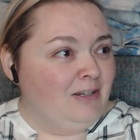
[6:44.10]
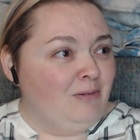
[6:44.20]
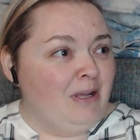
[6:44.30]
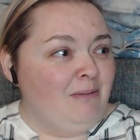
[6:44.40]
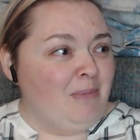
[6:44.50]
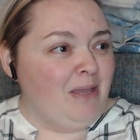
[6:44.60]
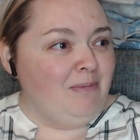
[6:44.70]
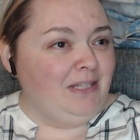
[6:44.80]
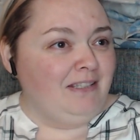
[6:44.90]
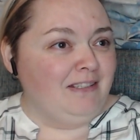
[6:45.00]
Well,
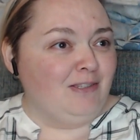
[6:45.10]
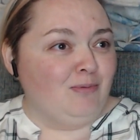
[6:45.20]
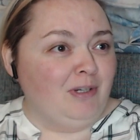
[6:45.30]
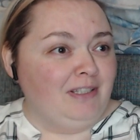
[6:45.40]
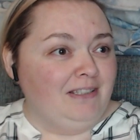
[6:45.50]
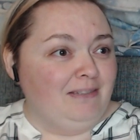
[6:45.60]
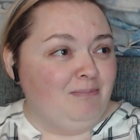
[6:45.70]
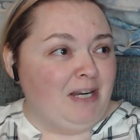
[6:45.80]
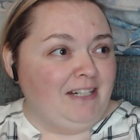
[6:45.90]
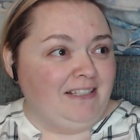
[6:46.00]
maybe this is what
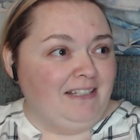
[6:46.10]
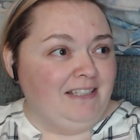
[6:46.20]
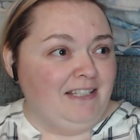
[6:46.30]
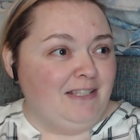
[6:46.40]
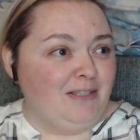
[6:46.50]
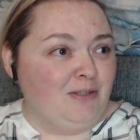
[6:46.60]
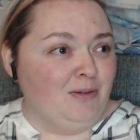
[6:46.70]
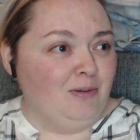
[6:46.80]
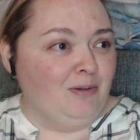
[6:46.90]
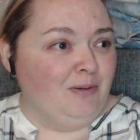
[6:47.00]
Martha needs
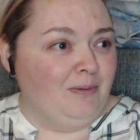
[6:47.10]
to